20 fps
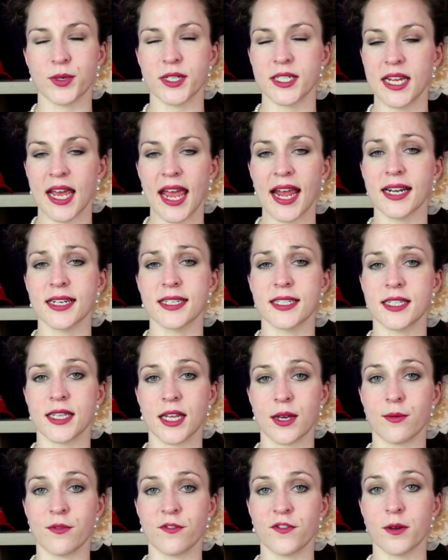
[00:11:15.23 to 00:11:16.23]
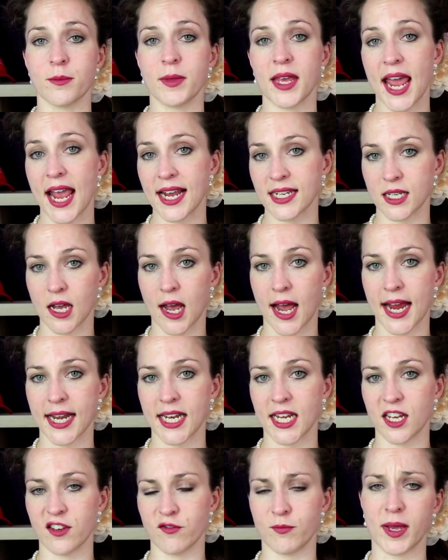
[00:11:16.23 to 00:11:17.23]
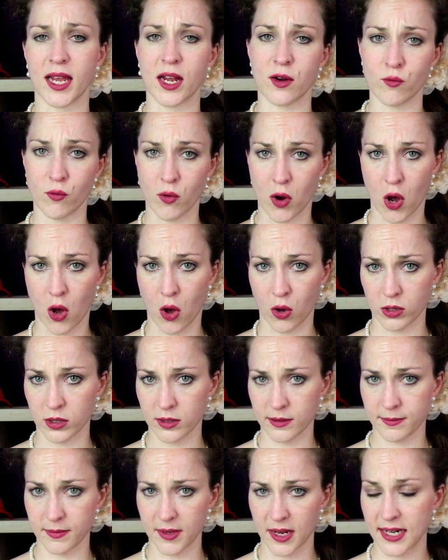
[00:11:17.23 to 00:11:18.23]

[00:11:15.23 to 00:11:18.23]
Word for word: protects them from the anxiety of being wrong.